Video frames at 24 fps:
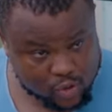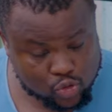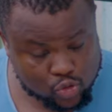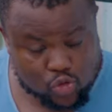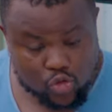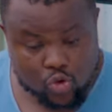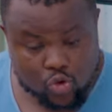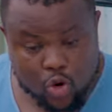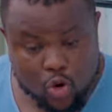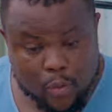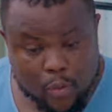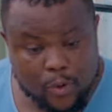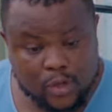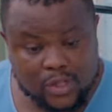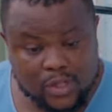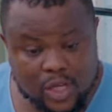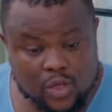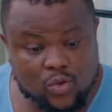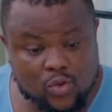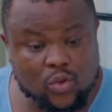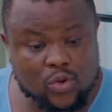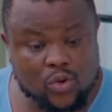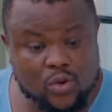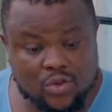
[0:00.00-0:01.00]
Too low
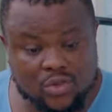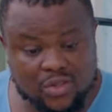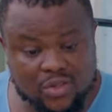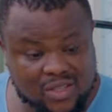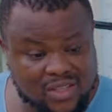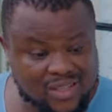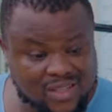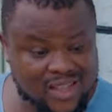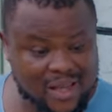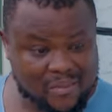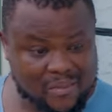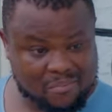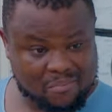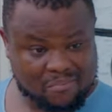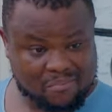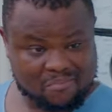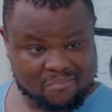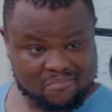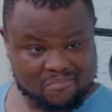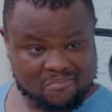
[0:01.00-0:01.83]
budget Oloshos. See them.